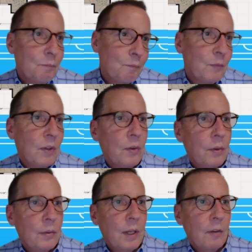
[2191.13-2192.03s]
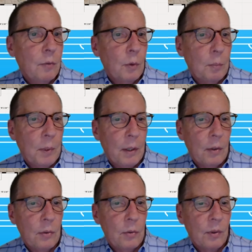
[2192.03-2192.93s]
to take Floor
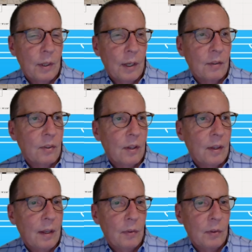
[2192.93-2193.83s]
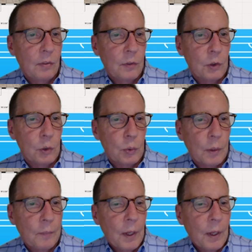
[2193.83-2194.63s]
Planner to the next level for sure.